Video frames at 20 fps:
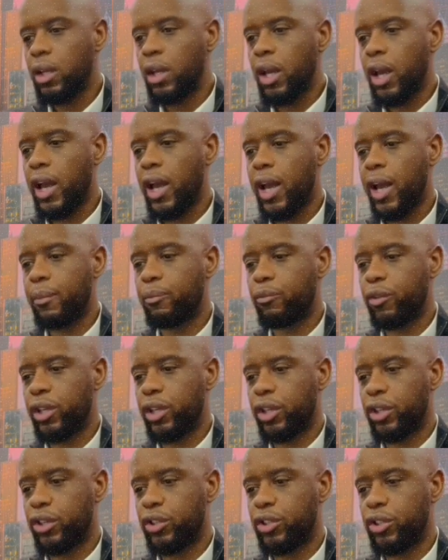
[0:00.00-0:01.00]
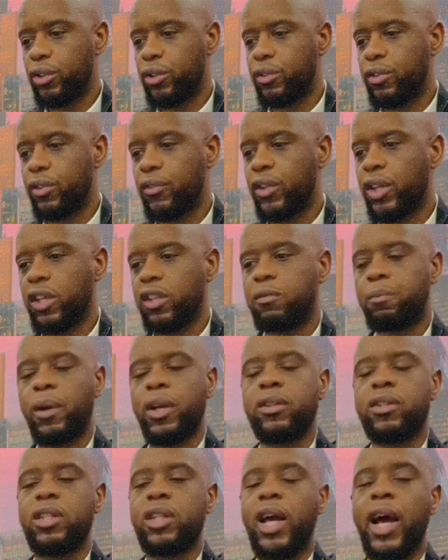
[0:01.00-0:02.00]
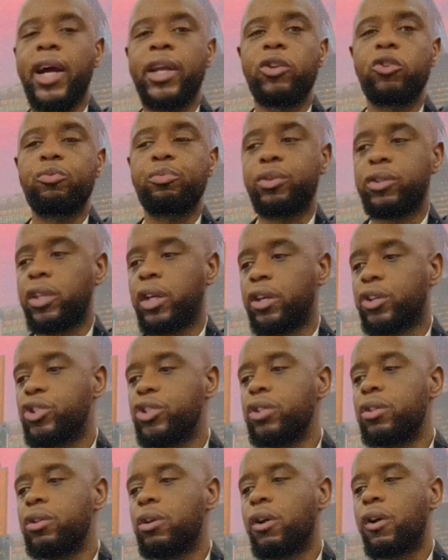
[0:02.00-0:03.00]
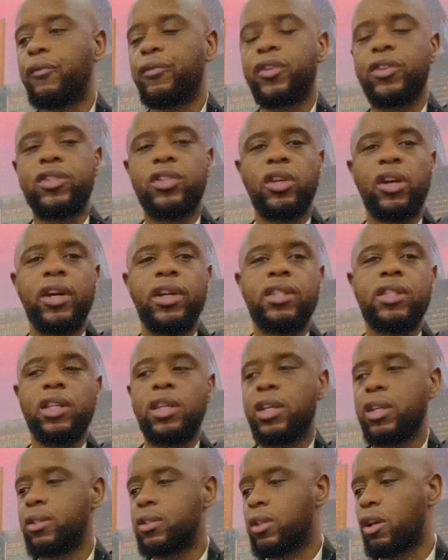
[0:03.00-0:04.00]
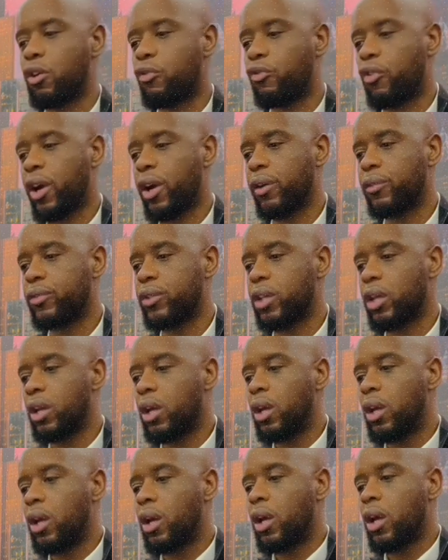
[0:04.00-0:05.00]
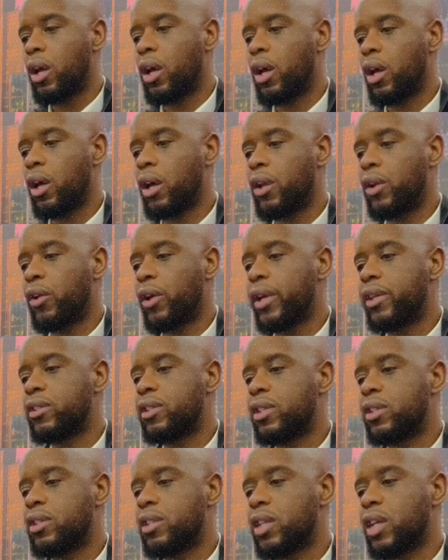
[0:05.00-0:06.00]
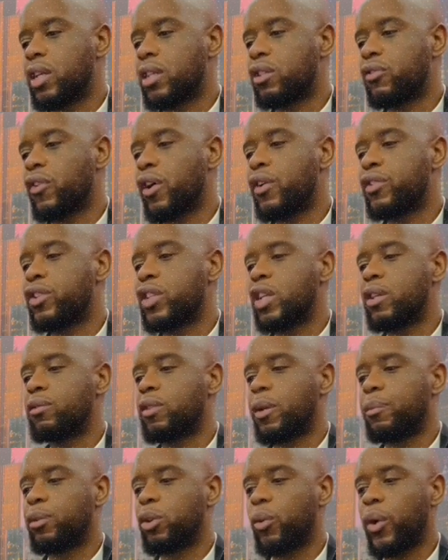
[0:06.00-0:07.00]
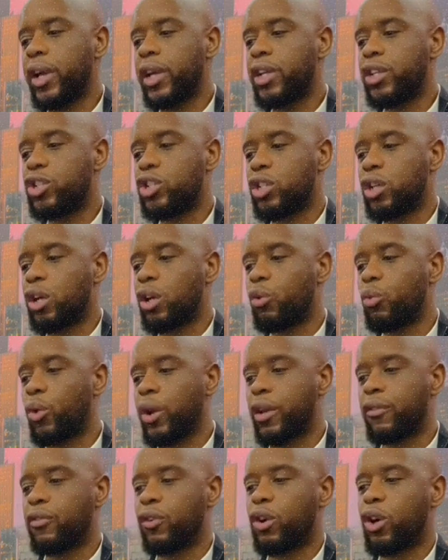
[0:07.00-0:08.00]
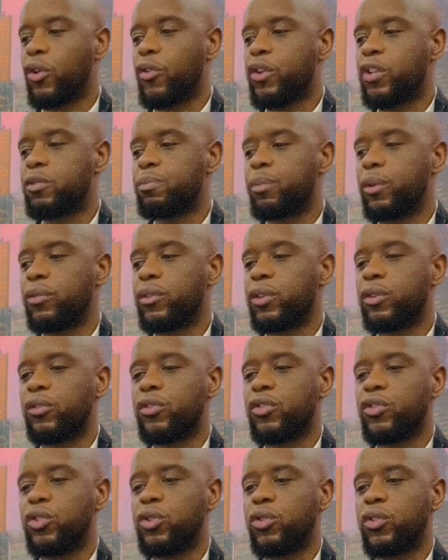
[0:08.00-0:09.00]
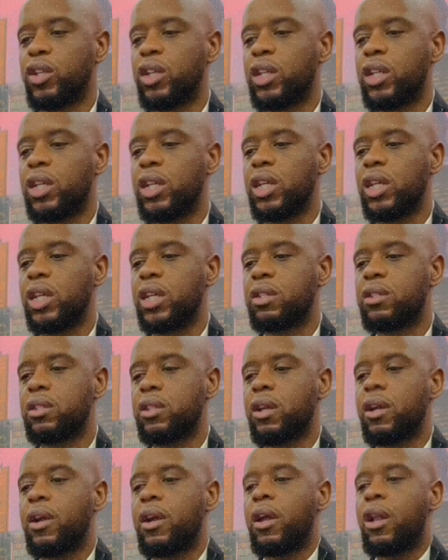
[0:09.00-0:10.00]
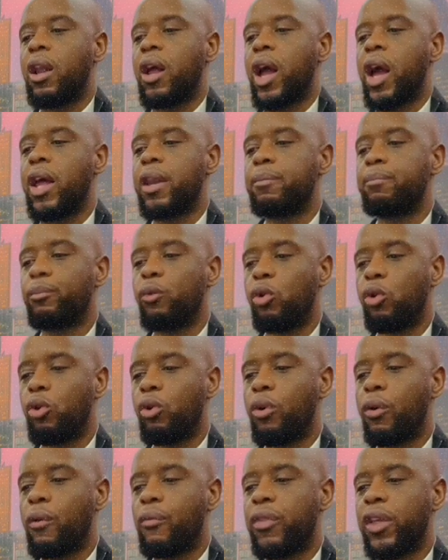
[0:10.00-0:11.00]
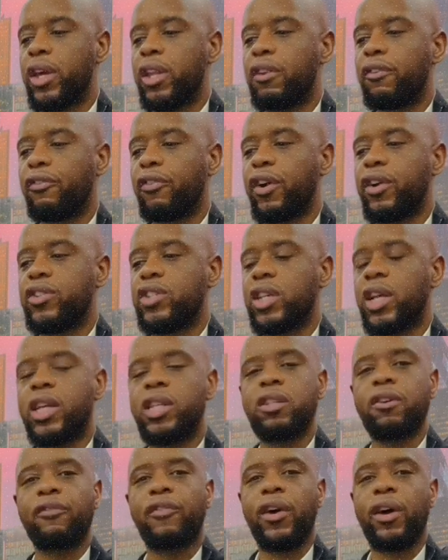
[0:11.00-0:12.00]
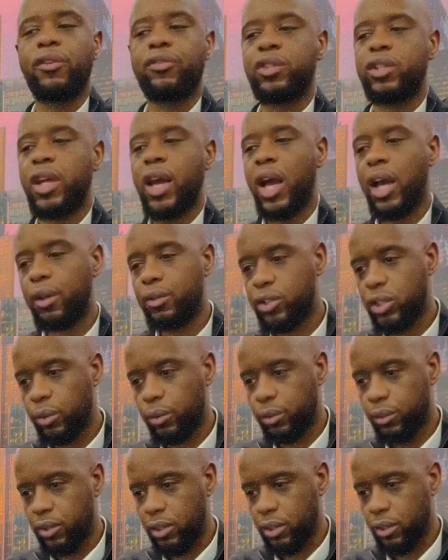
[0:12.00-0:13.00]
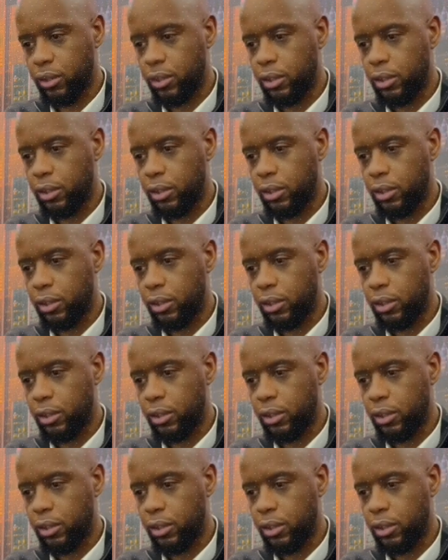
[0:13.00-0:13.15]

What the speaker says: Really good news. The expected annual production of the site is around 96,000 NWH, with correspondence to the needs and more than 38,000 households.